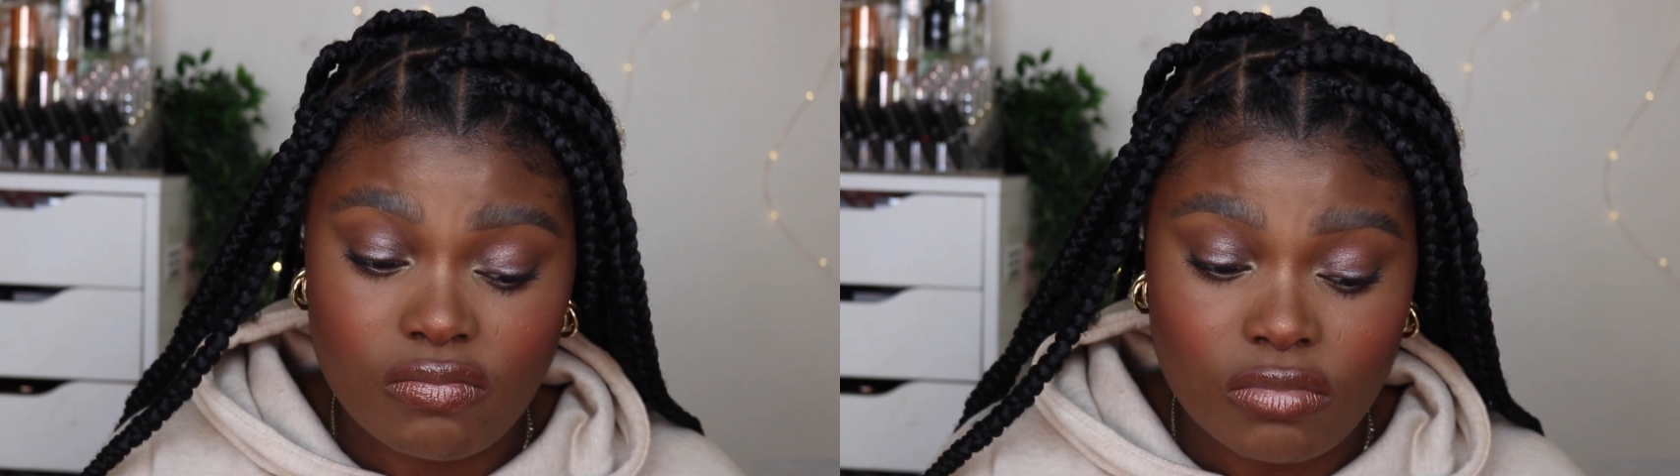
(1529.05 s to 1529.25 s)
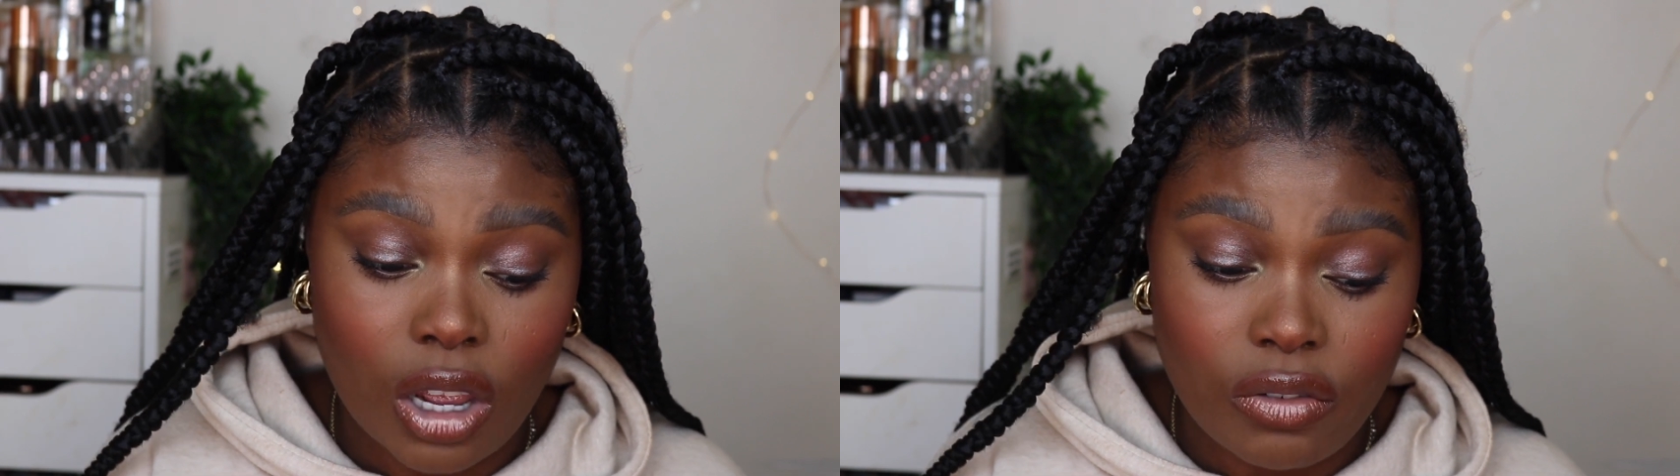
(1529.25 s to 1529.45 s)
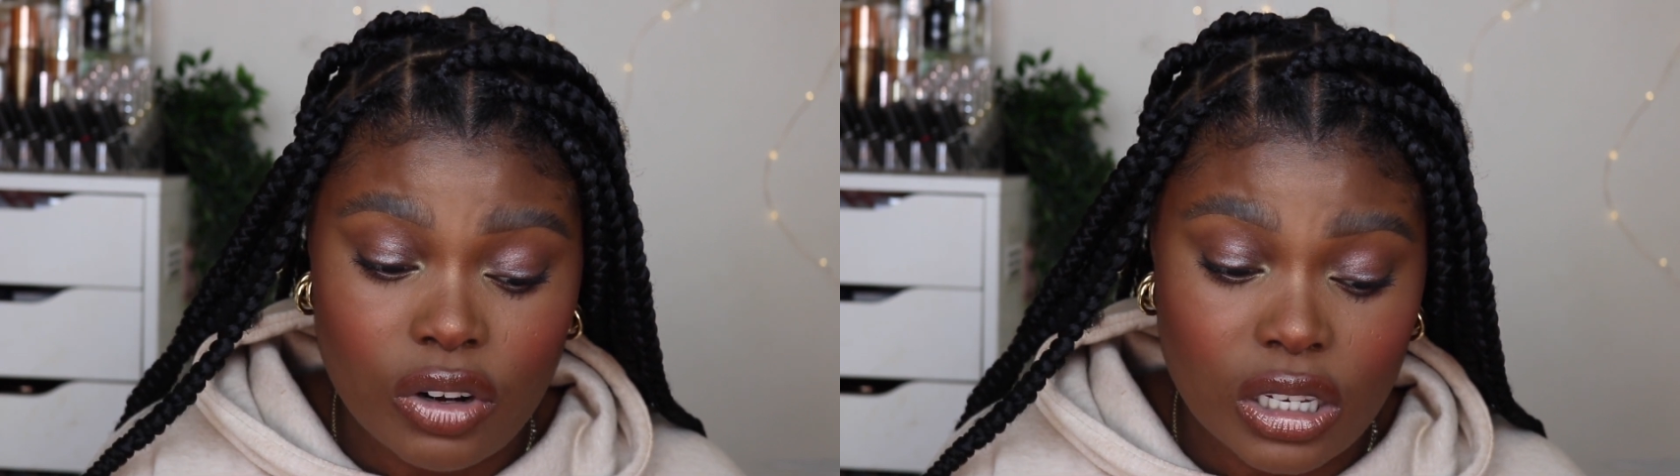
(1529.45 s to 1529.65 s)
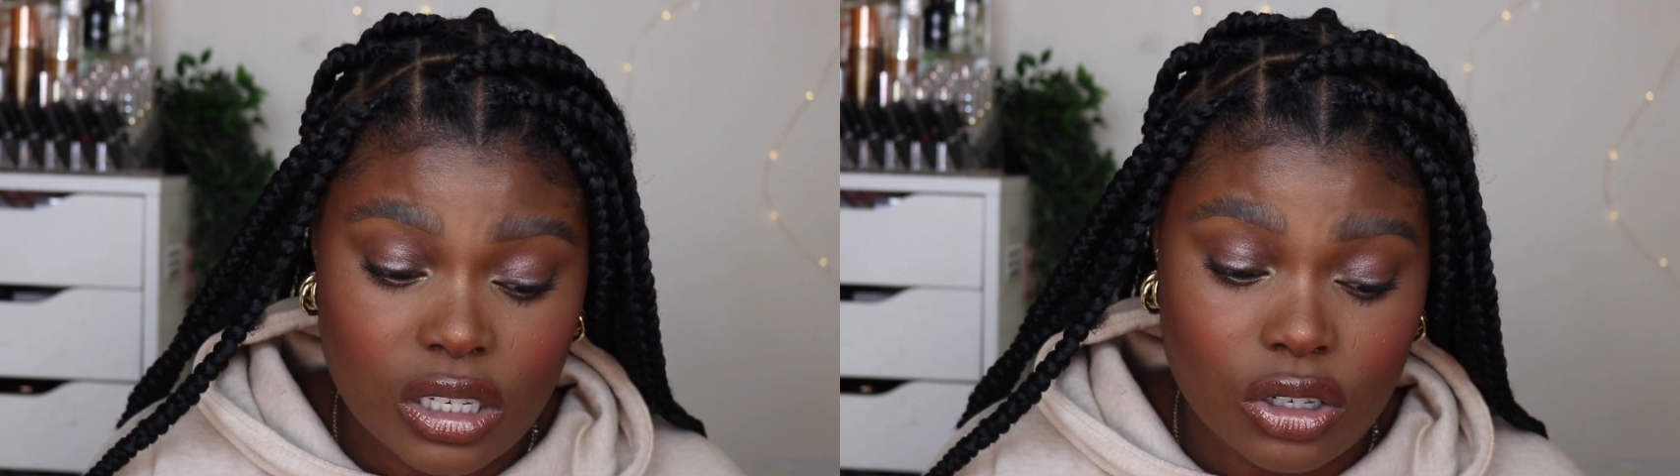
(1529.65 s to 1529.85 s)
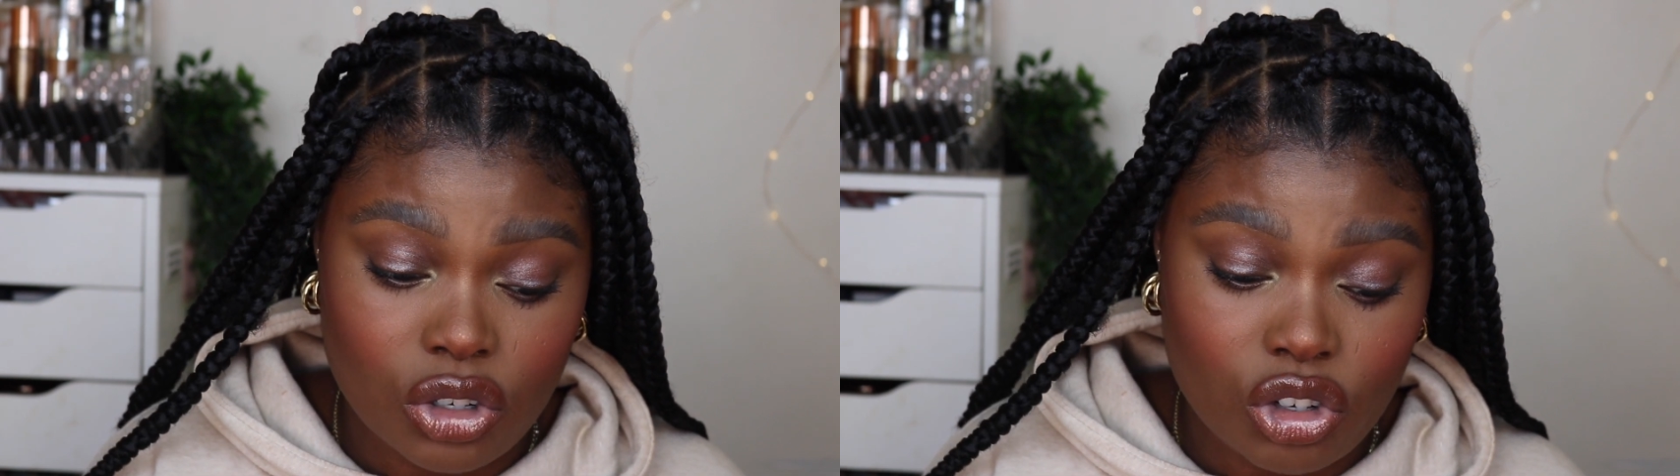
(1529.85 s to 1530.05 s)
I really did
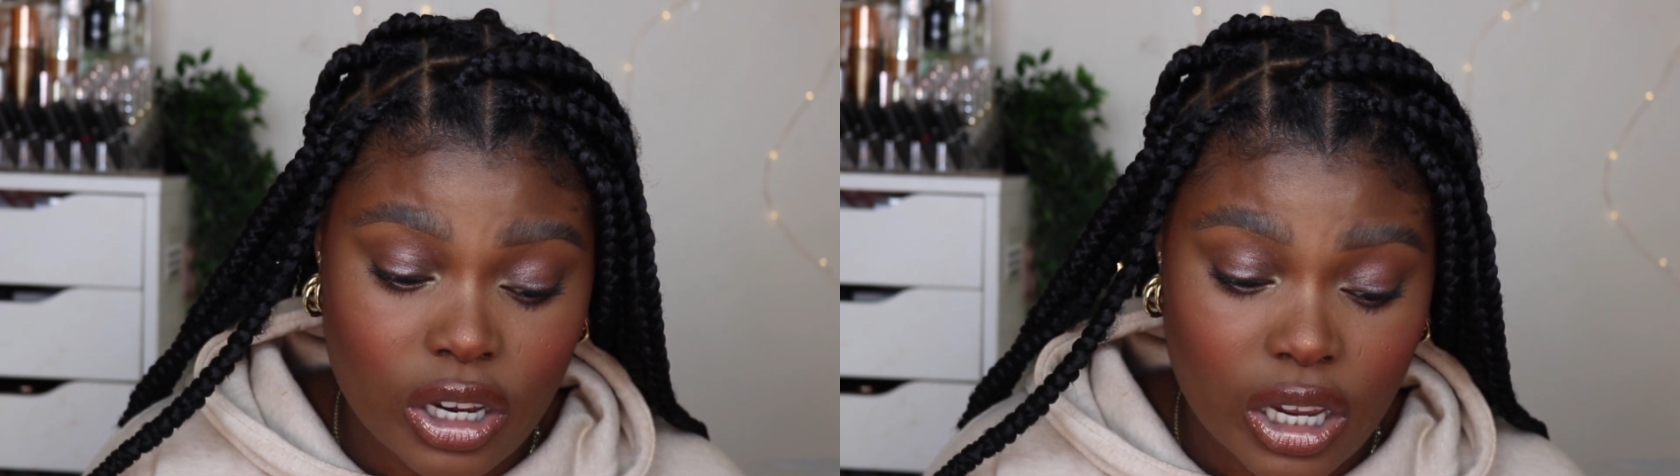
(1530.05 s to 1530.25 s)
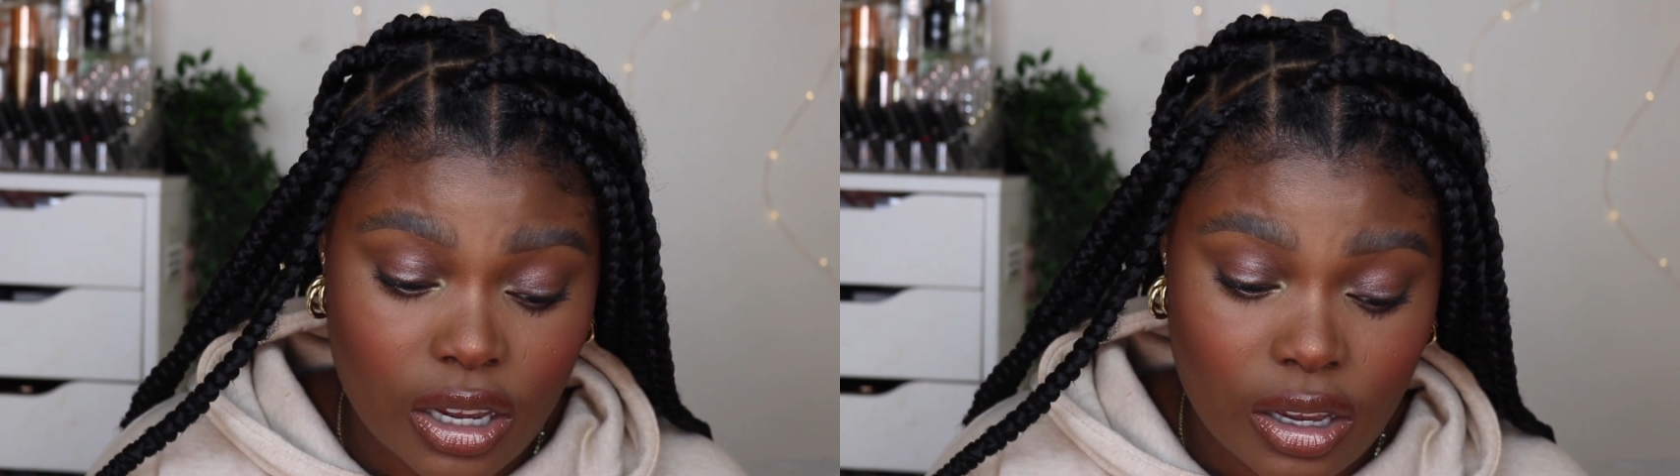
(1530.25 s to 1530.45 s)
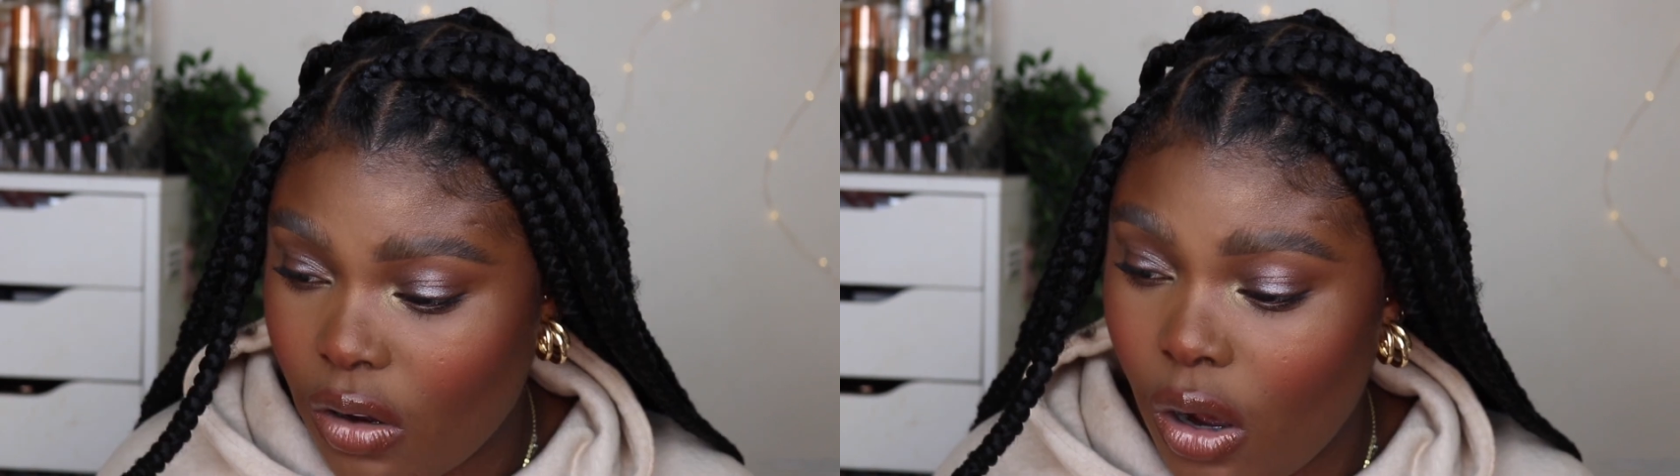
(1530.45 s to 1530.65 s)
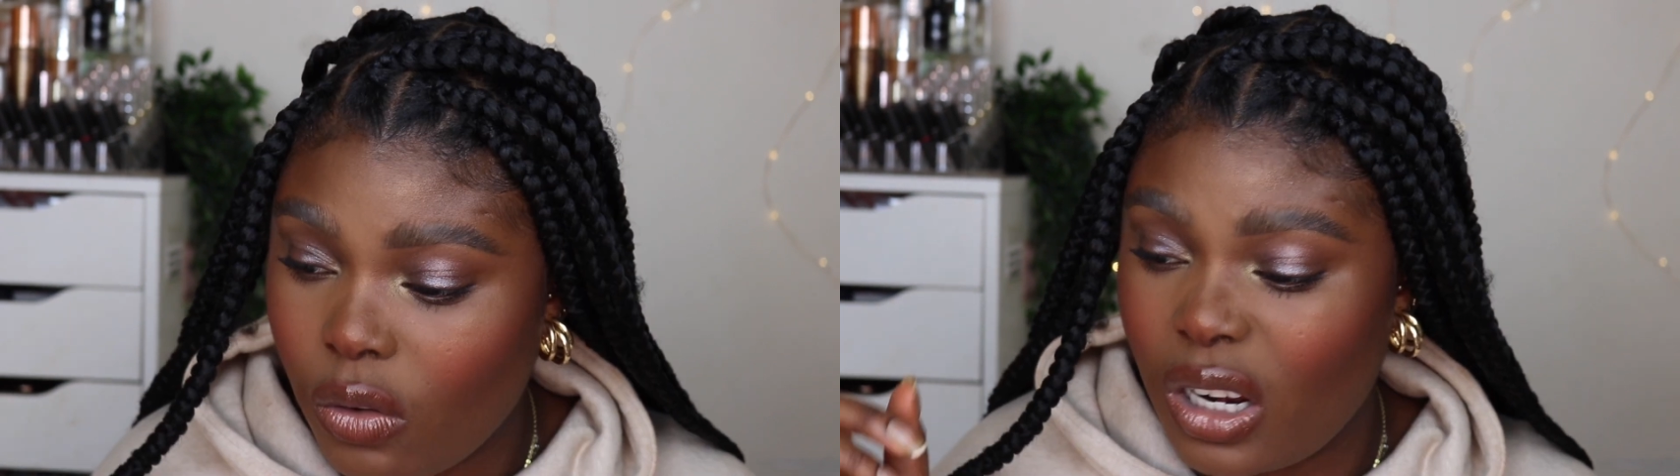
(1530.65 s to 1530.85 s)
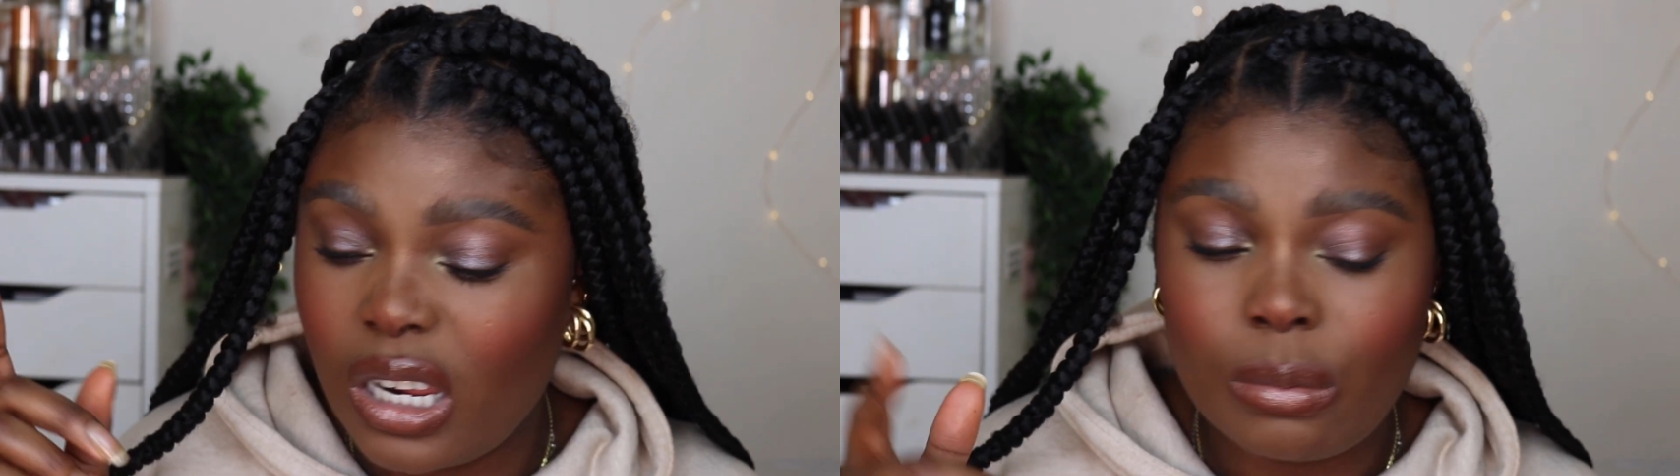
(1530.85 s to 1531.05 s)
enjoy it. Oh,
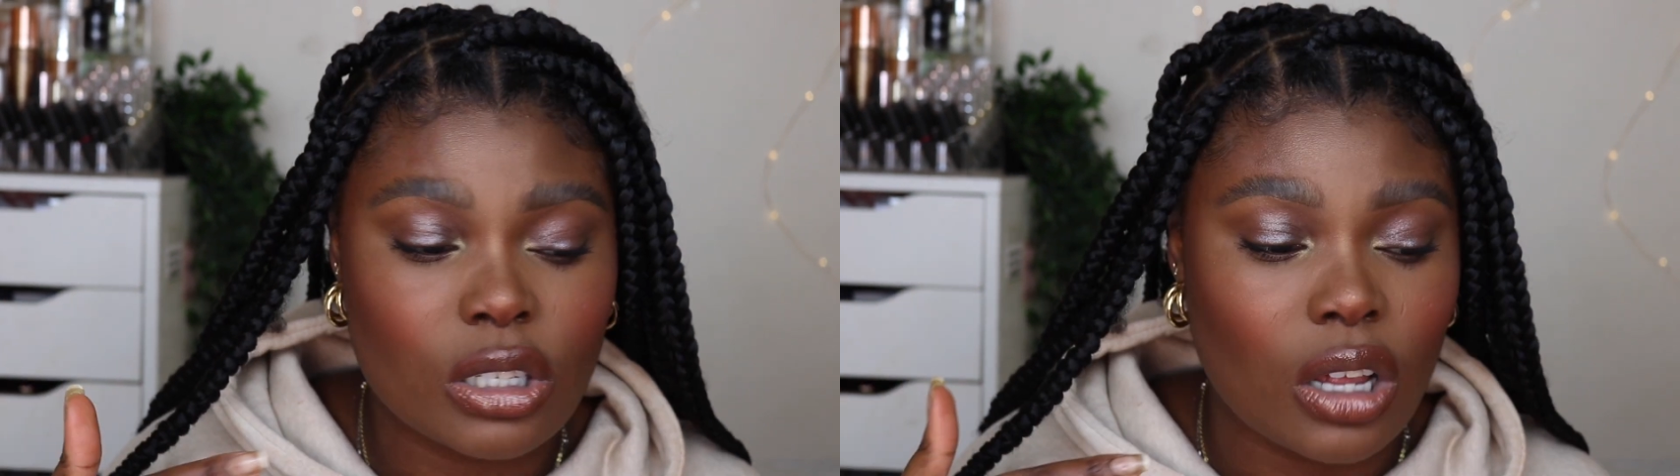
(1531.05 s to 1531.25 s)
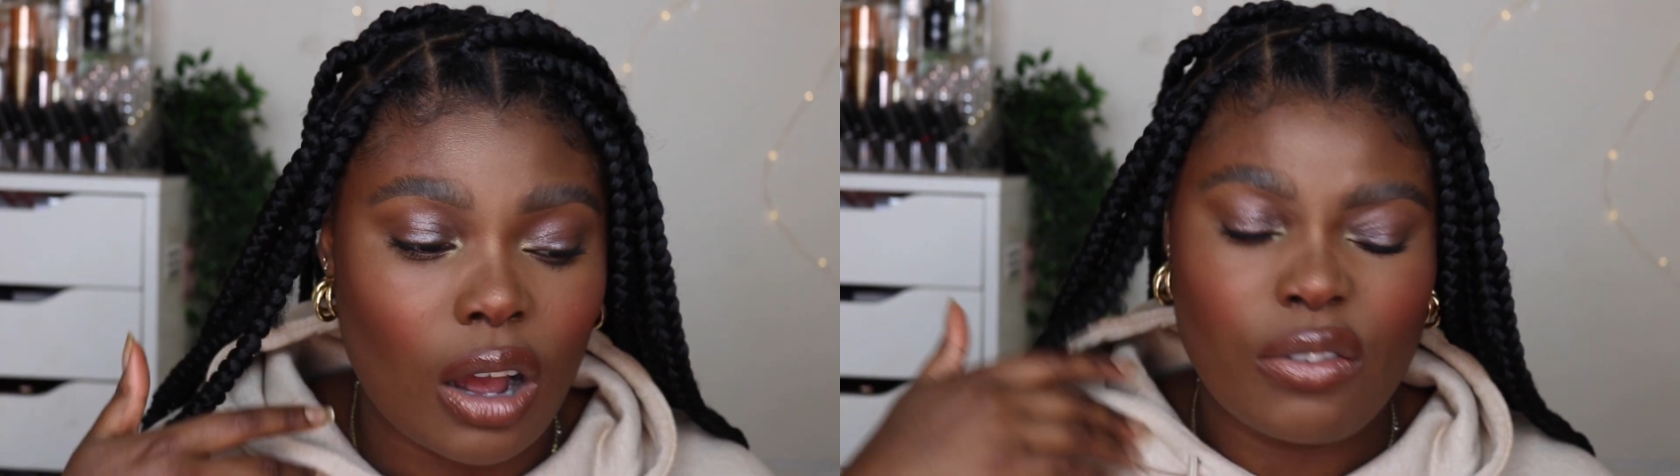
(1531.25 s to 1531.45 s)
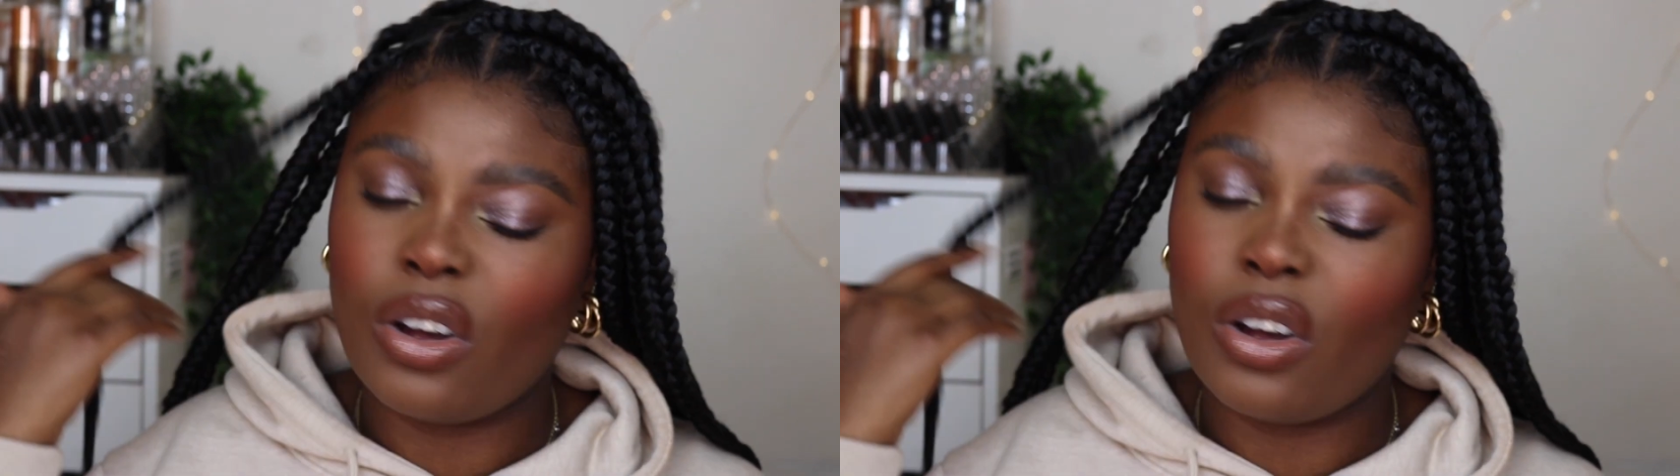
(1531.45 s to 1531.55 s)
the lip stuff.